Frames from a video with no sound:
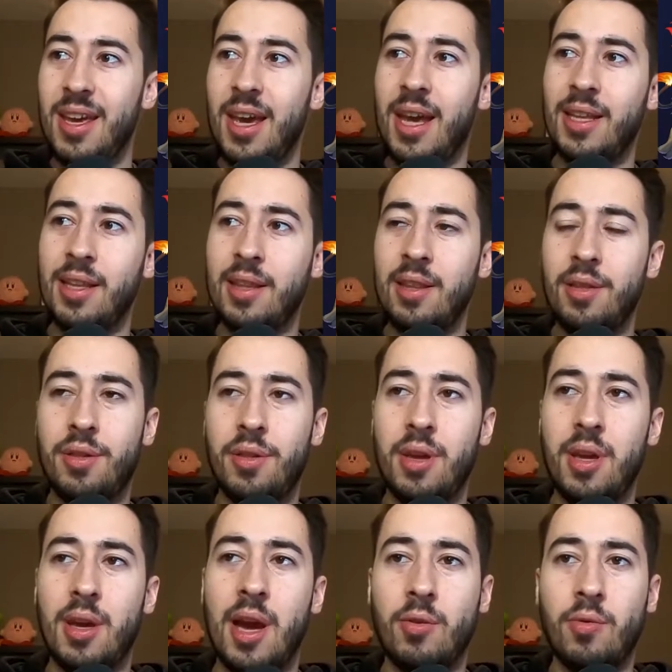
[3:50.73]
And I
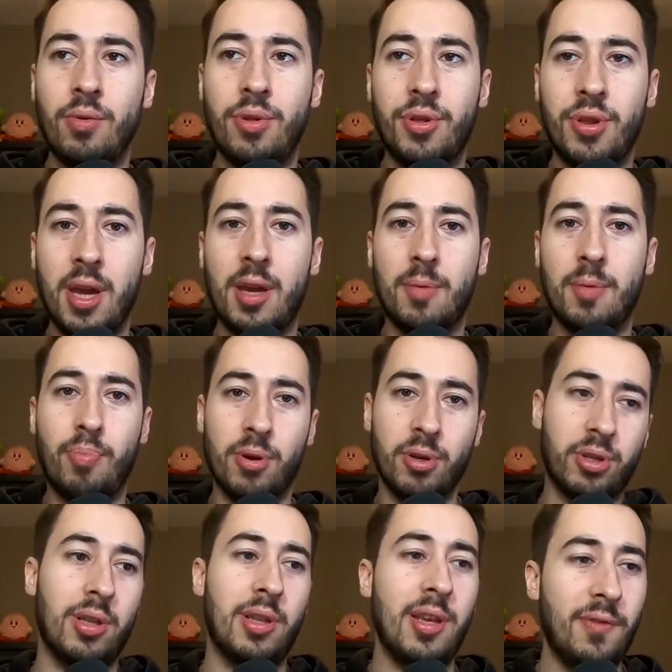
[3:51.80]
don't think
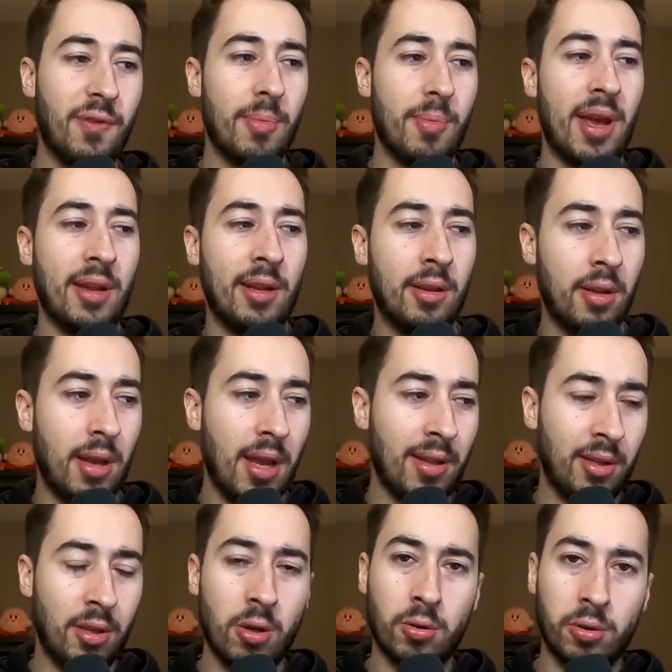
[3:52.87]
personally from an
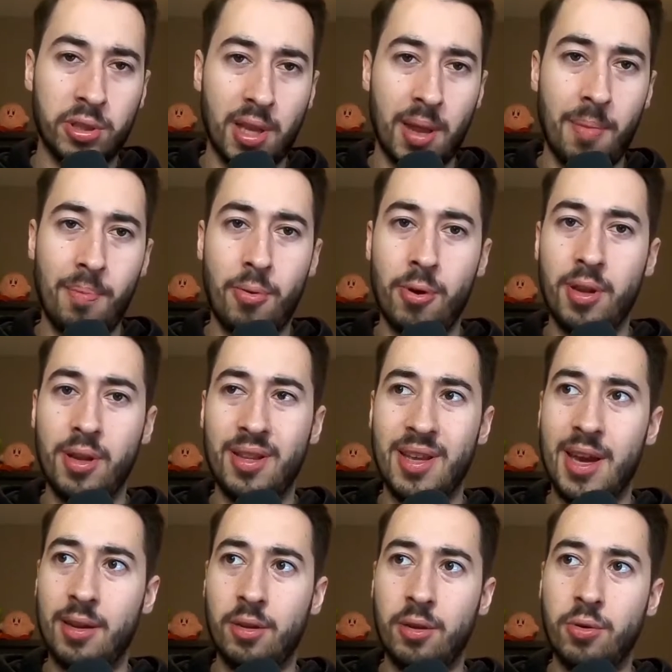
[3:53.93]
anecdotal standpoint
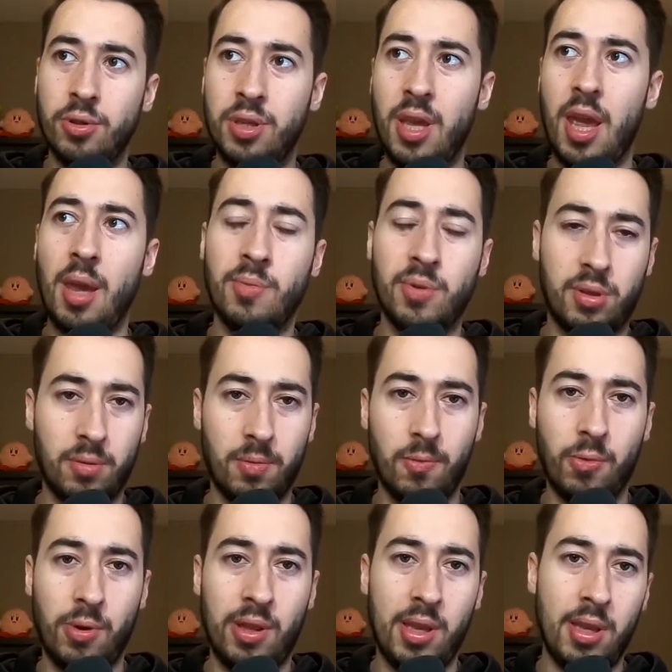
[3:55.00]
that those games
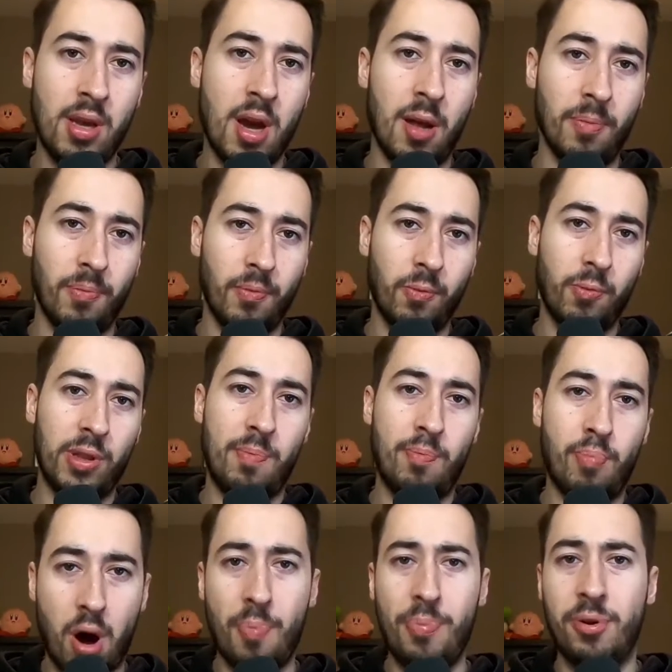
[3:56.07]
really got really
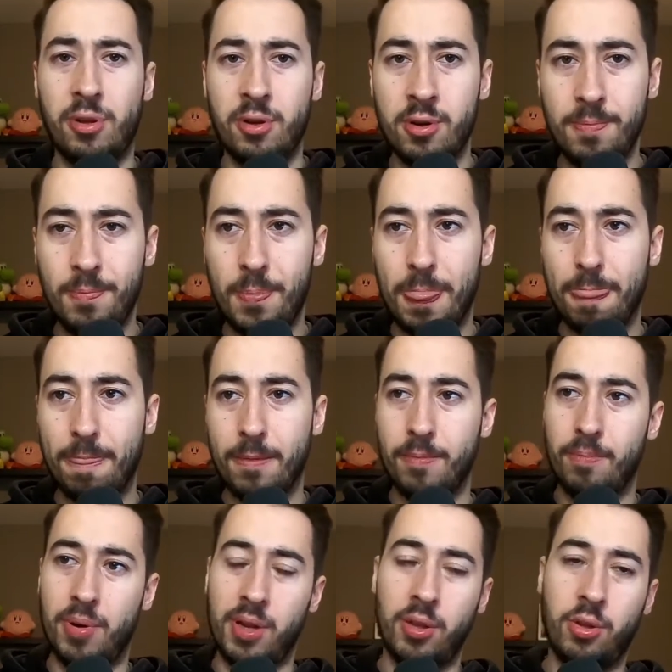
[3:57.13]
popular,
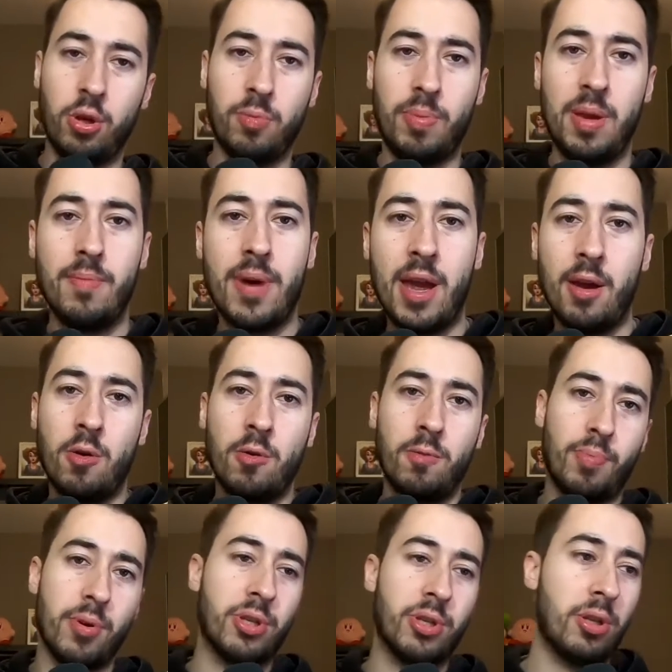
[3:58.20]
but it could be my own
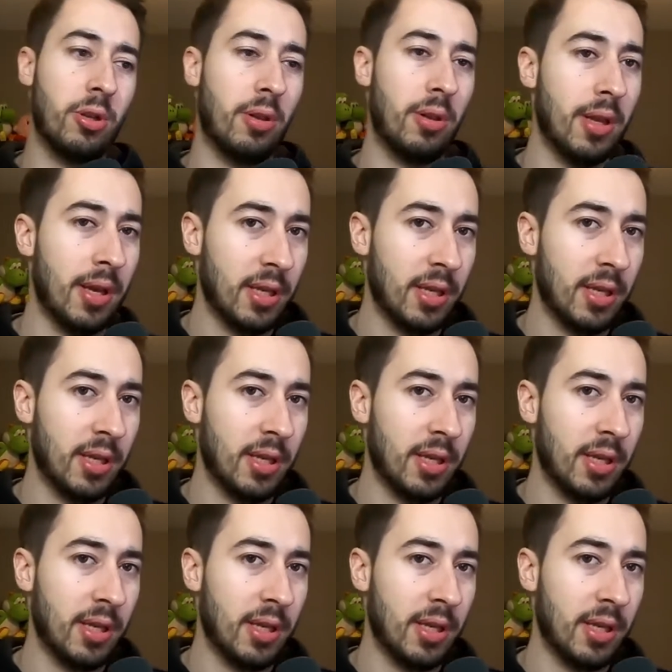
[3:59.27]
personal